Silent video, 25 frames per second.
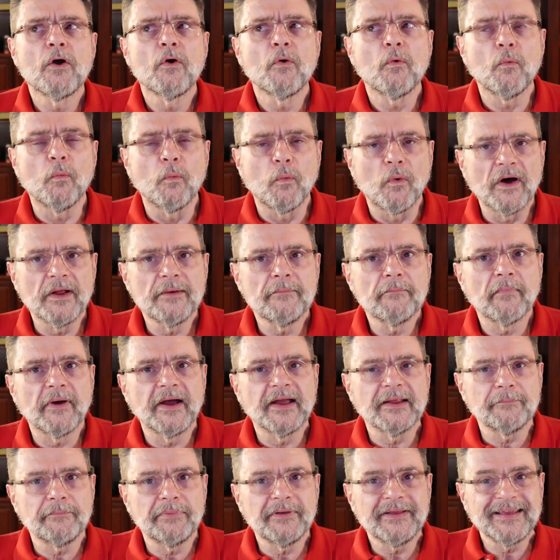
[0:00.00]
one
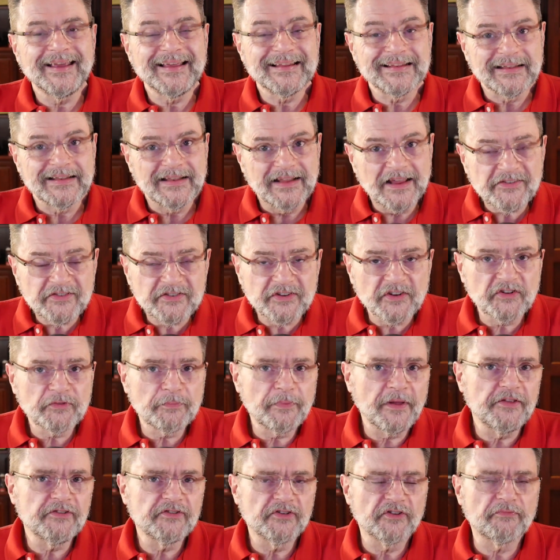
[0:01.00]
might be a less
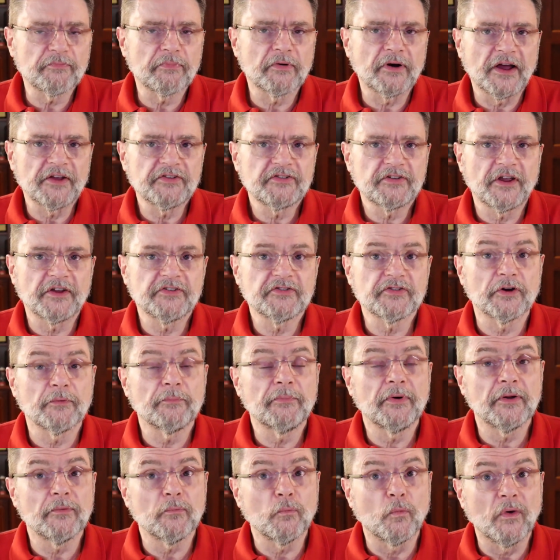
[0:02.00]
expensive processor,
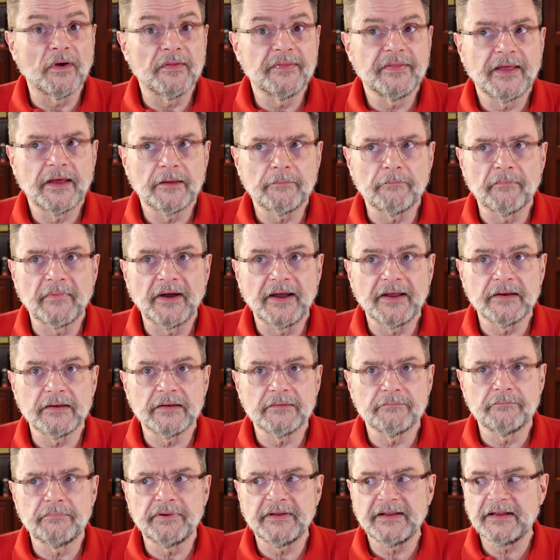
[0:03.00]
but one that
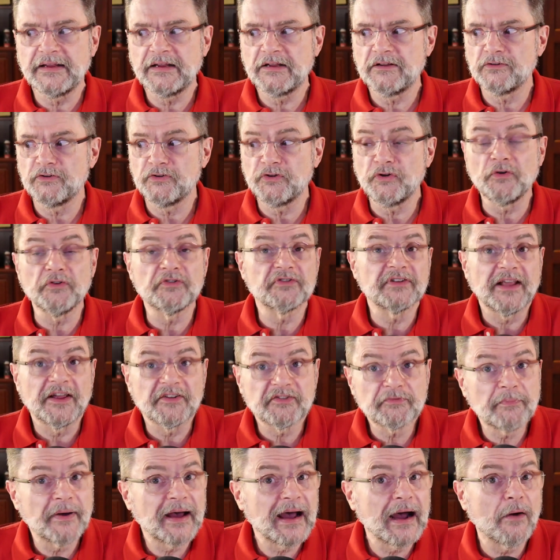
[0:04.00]
might be use
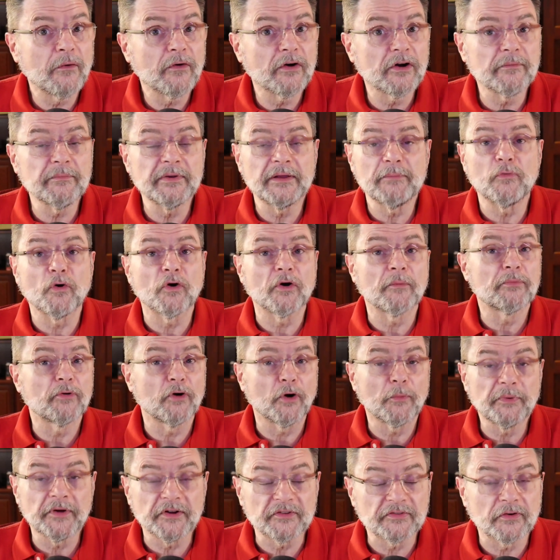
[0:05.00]
less power, be more
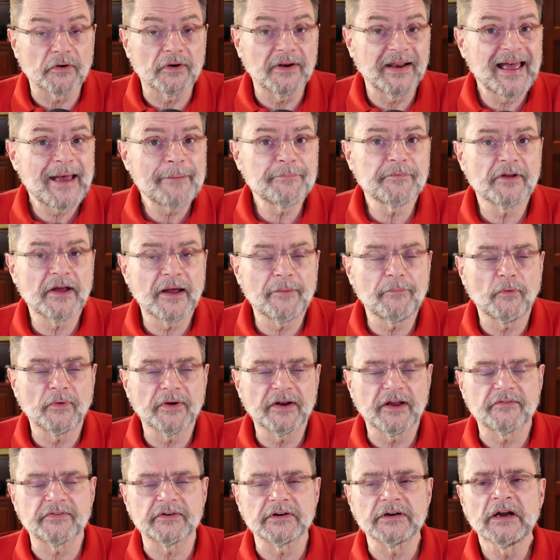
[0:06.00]
appropriate for a laptop,
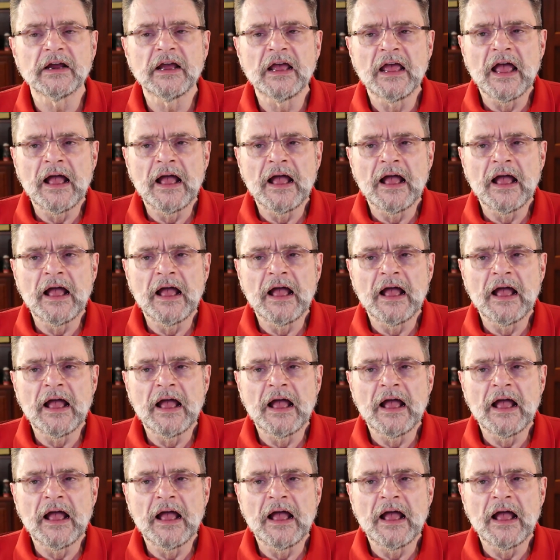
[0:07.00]
whatever.